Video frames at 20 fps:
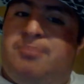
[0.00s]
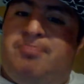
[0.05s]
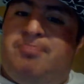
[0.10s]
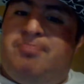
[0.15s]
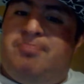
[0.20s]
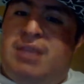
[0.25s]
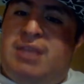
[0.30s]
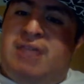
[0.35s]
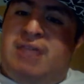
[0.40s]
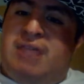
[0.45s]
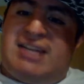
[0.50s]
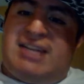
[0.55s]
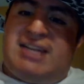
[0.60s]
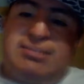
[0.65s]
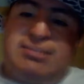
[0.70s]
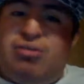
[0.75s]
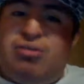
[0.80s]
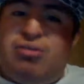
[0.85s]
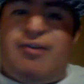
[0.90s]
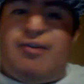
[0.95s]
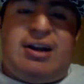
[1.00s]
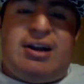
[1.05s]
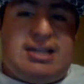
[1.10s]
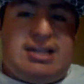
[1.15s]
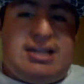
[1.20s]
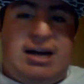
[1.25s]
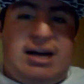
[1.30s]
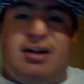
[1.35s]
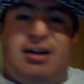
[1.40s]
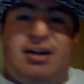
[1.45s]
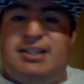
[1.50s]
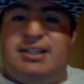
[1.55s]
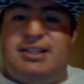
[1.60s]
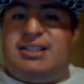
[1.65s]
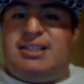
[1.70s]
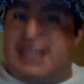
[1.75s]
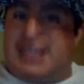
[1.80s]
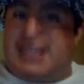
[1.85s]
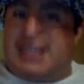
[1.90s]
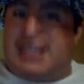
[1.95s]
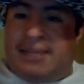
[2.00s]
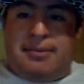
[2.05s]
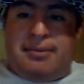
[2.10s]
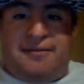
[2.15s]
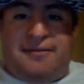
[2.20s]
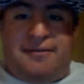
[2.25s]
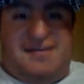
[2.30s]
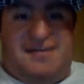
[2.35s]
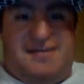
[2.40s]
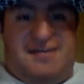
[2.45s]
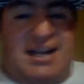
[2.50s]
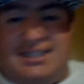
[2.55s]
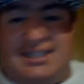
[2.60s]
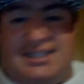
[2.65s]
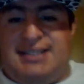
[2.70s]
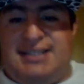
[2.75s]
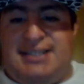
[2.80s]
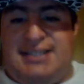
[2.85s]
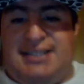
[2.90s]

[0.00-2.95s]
And the Sox move out of town, it's the dimming effects.